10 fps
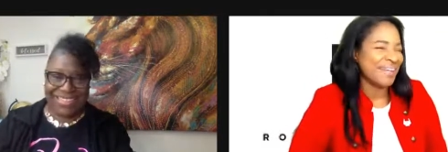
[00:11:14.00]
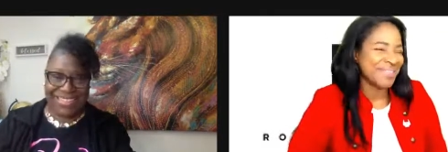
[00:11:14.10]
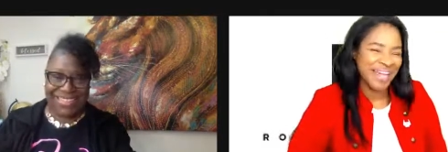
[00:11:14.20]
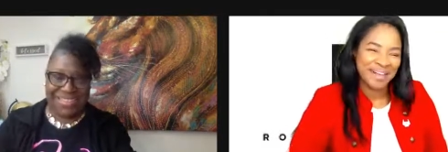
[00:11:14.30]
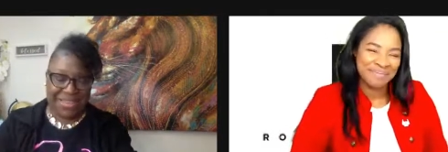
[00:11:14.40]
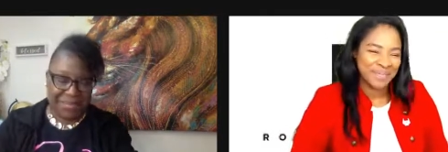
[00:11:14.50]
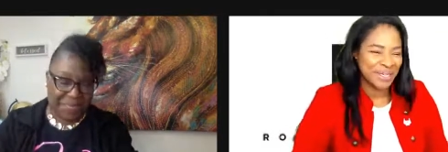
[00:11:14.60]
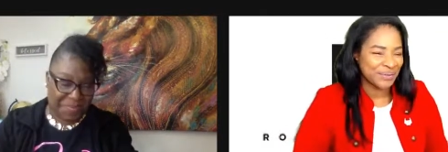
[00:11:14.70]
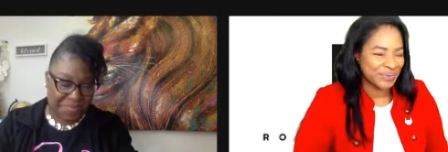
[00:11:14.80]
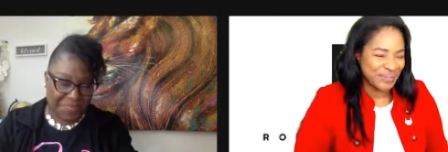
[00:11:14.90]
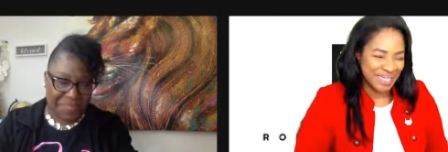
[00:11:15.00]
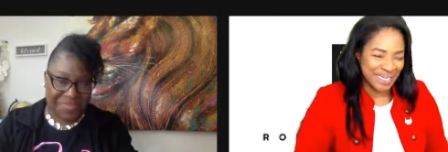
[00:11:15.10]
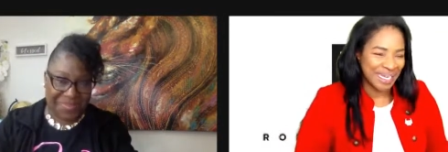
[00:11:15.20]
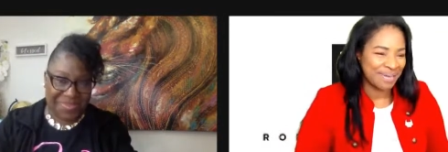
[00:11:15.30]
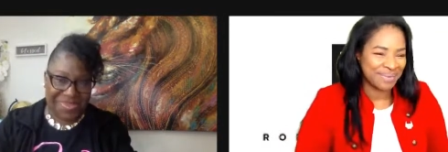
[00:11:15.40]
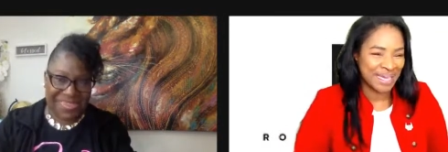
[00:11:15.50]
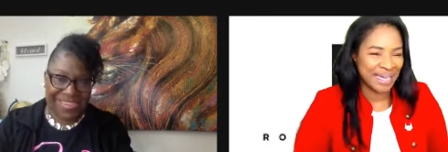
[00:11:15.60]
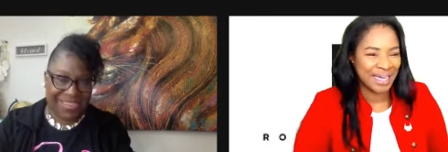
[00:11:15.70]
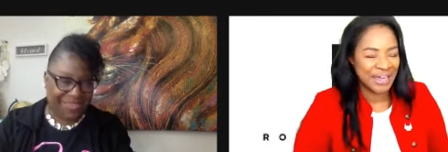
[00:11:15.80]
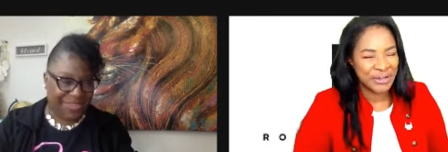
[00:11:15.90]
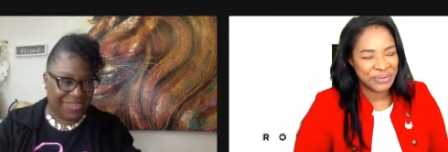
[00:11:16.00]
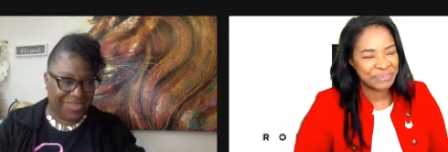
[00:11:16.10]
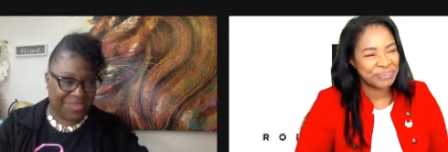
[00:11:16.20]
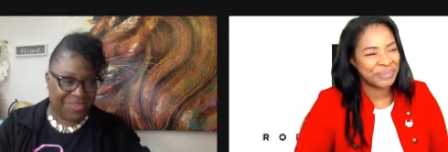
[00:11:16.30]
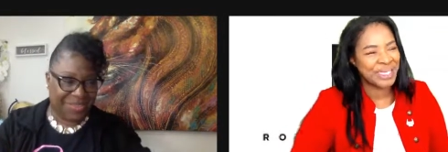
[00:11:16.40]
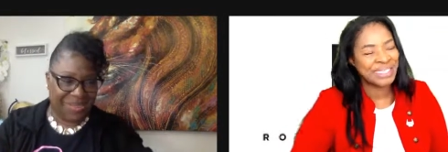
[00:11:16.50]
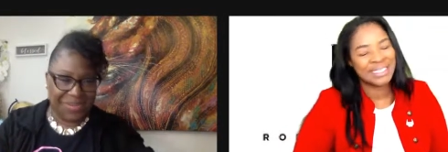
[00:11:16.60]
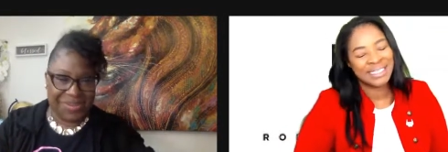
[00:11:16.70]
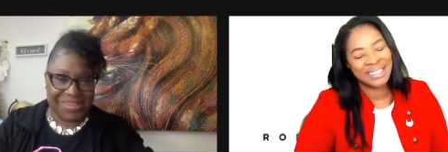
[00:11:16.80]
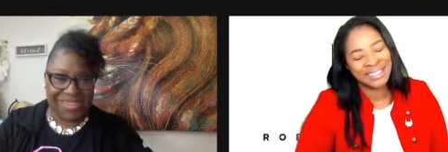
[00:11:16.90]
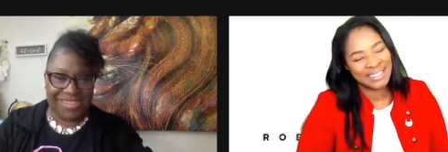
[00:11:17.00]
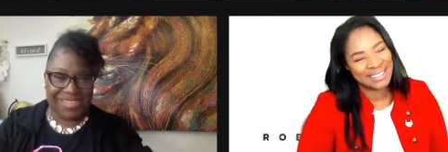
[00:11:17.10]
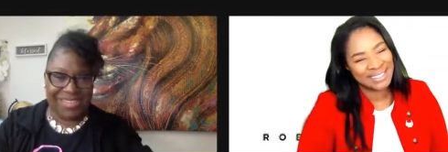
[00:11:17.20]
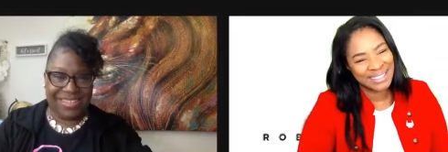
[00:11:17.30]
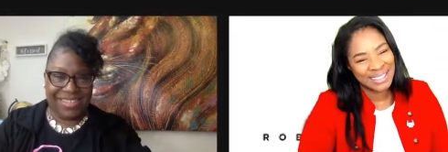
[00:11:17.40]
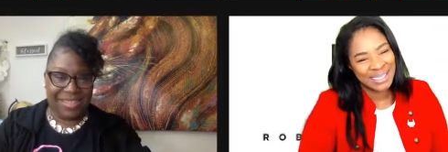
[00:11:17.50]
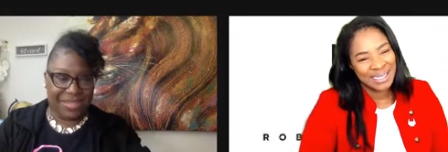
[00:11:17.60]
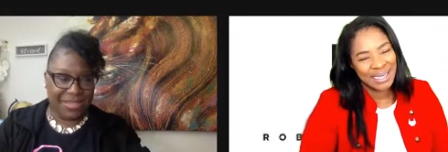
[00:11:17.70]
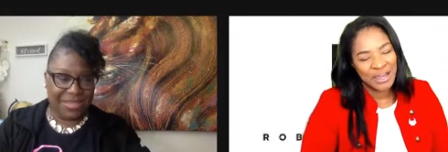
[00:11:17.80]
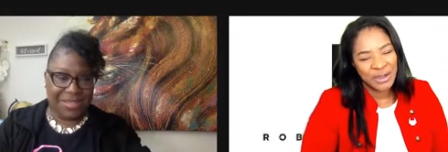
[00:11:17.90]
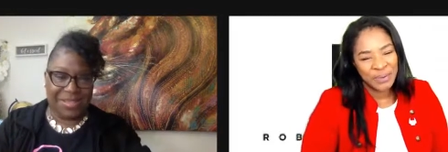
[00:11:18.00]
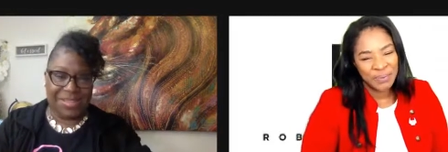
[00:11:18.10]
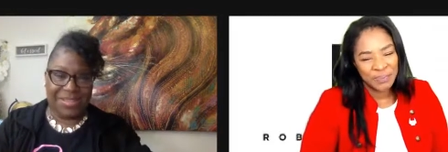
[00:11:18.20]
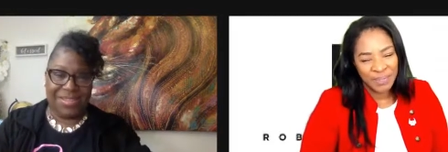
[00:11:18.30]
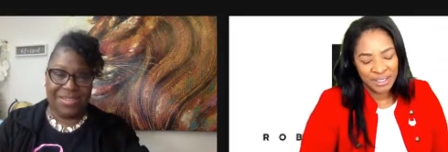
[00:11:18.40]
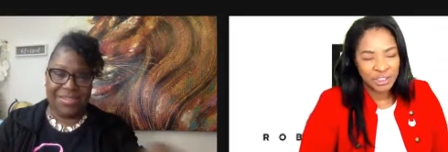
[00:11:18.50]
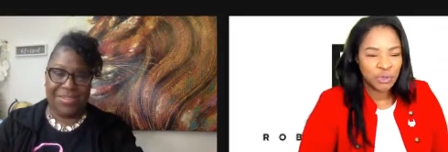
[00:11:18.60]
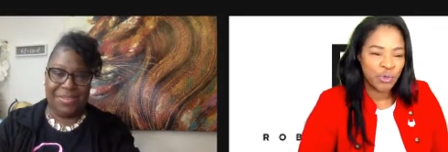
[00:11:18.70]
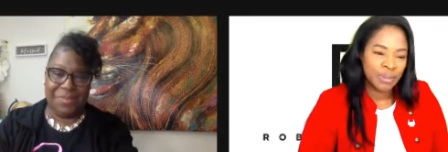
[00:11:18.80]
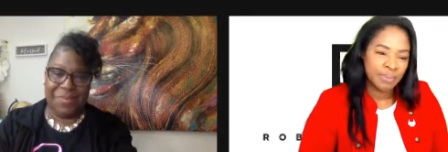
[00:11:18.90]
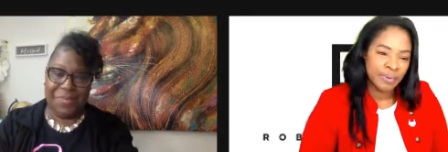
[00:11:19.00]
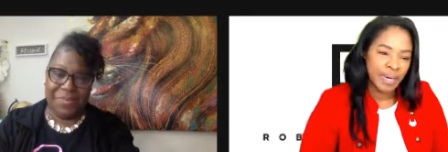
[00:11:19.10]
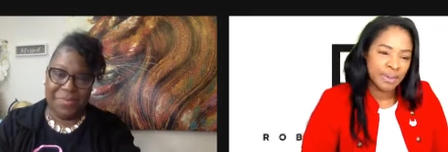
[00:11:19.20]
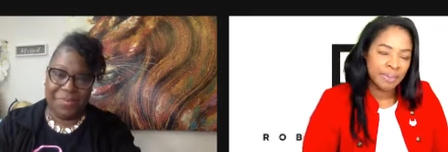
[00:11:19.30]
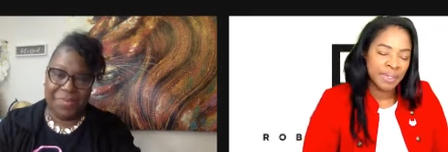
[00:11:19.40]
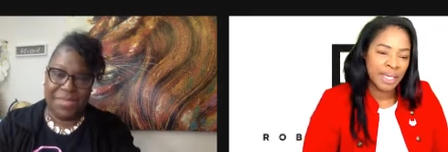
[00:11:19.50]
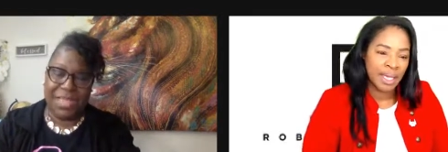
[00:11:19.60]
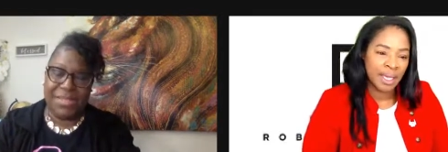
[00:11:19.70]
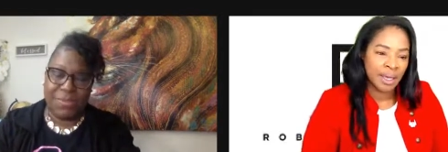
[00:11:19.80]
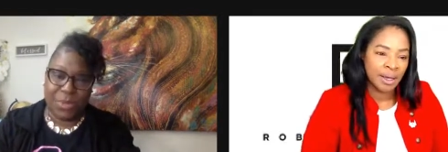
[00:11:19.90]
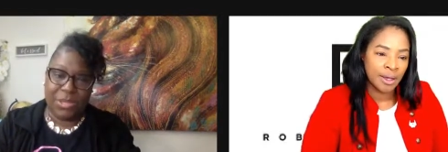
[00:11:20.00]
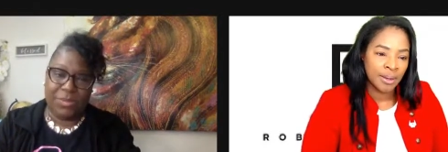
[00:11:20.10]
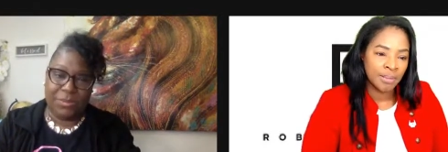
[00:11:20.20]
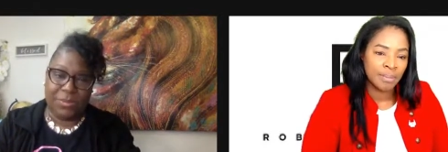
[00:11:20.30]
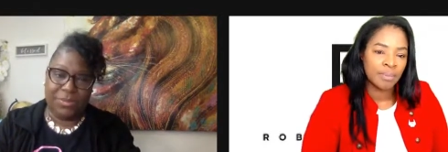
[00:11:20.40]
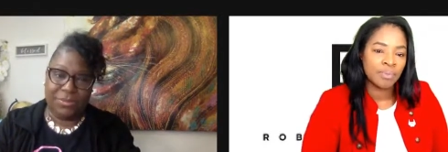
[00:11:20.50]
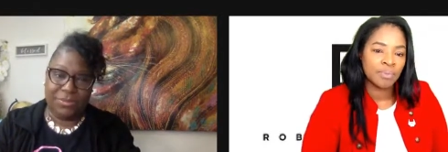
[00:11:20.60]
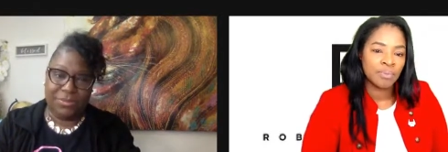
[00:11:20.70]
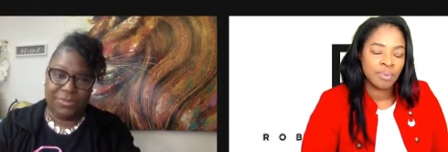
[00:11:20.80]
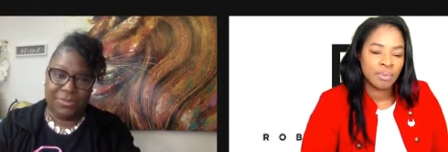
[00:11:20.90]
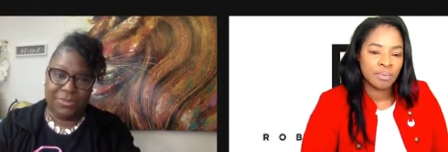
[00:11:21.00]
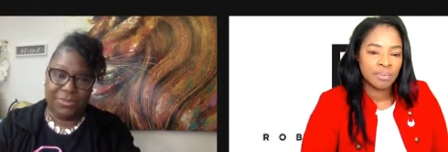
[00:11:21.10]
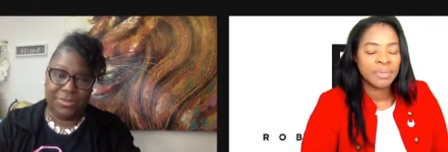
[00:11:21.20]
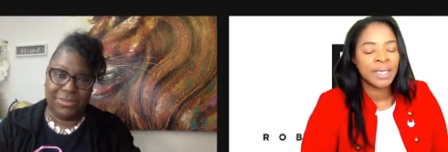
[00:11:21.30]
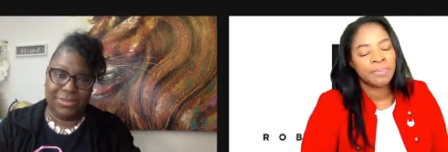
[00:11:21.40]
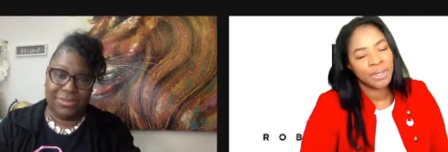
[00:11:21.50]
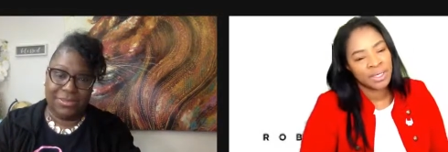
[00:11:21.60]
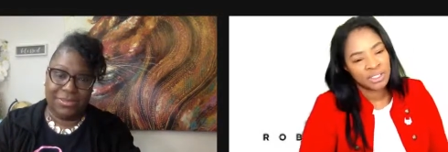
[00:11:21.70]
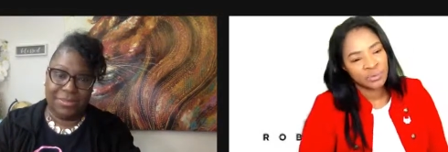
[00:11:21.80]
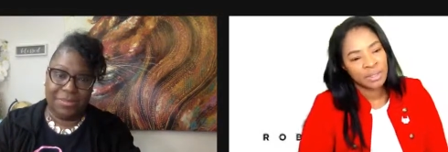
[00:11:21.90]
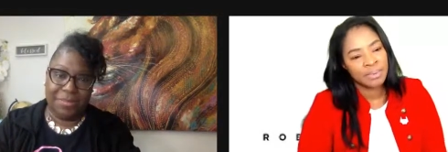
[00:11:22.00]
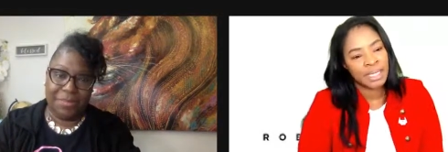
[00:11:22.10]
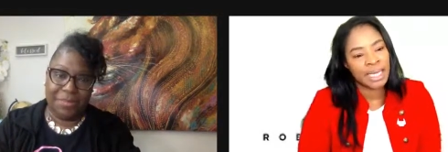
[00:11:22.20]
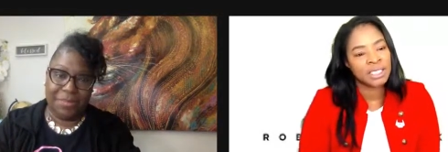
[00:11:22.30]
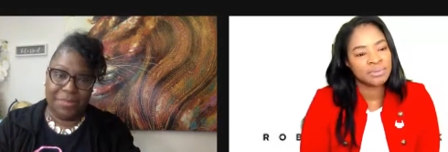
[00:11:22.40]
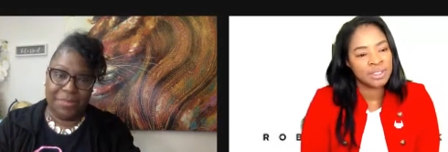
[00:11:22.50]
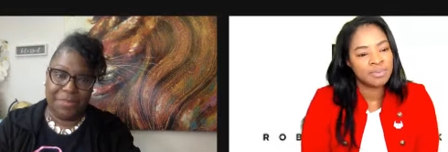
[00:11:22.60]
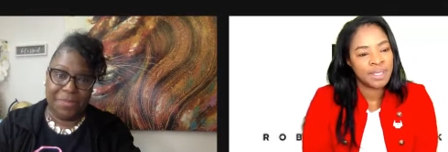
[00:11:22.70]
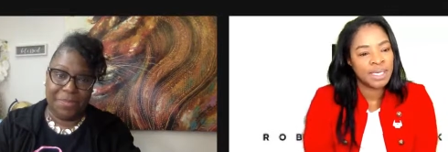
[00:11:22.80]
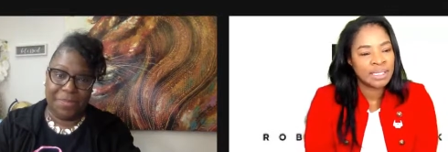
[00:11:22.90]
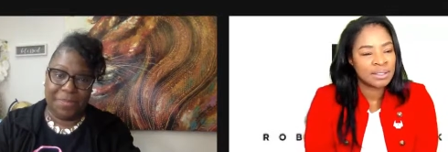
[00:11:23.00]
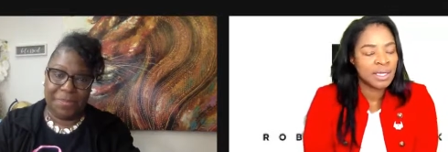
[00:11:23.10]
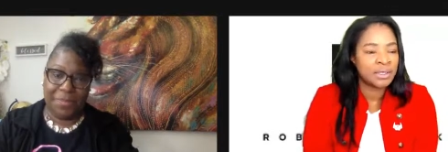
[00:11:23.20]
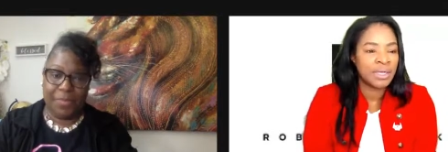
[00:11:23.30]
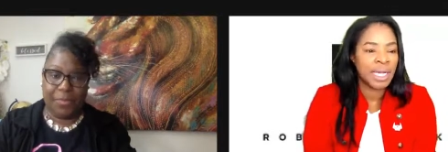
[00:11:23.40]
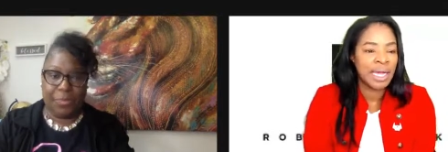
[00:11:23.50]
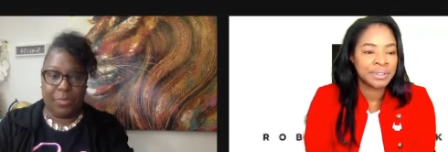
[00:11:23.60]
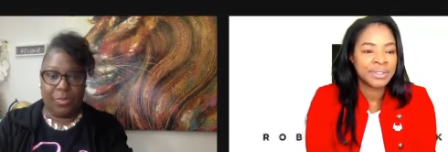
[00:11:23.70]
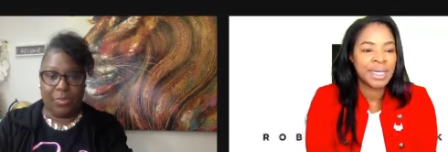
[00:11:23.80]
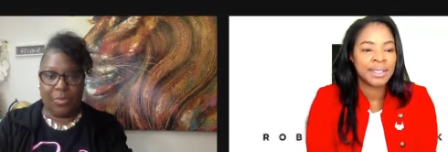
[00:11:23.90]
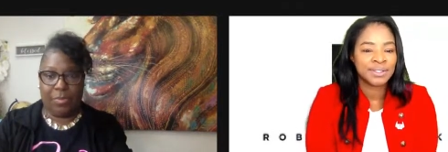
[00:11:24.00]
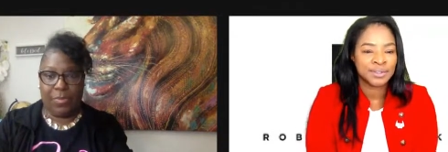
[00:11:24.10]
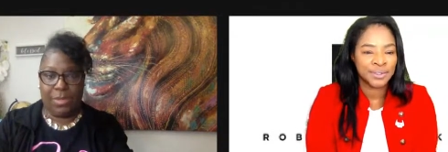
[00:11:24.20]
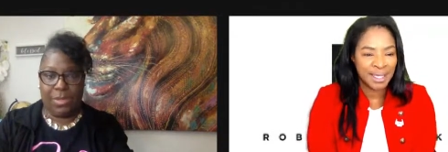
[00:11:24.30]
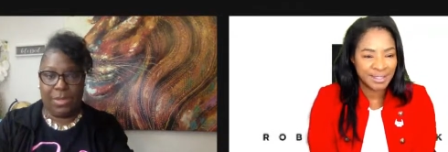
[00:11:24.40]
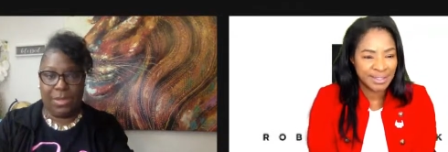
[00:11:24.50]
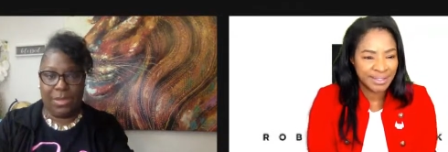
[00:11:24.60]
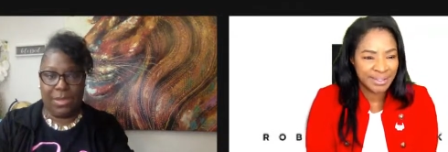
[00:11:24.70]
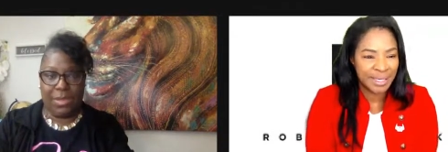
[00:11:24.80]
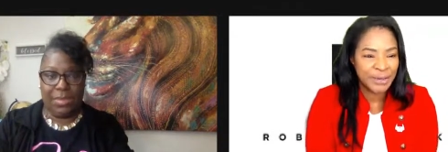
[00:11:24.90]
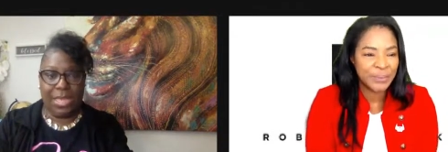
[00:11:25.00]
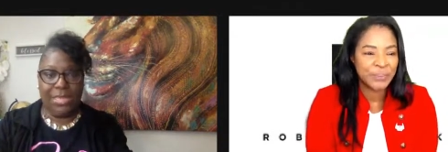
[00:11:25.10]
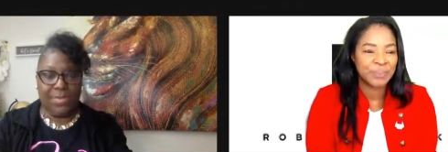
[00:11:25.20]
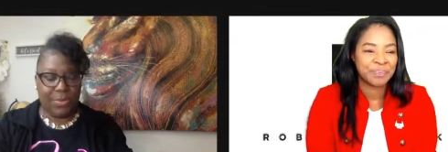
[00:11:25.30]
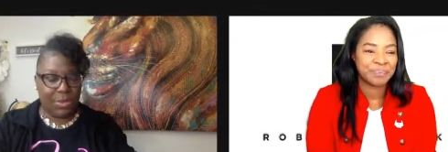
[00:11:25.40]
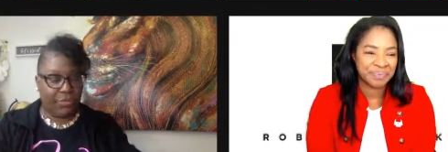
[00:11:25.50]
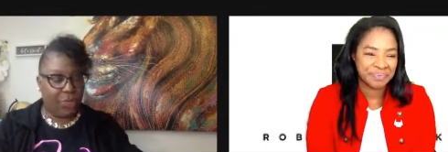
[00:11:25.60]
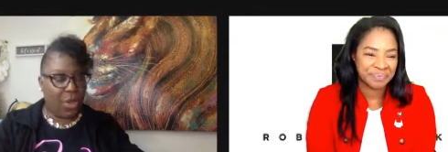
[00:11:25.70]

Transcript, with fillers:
Speaker 1: I'm not gonna play a role in it. I'm not. Um, but it, it is um, in a screenplay
Speaker 2: um,
Speaker 1: being put in a screenplay as we speak. It's under contract. So yes, yeah.
Speaker 2: That's wonderful.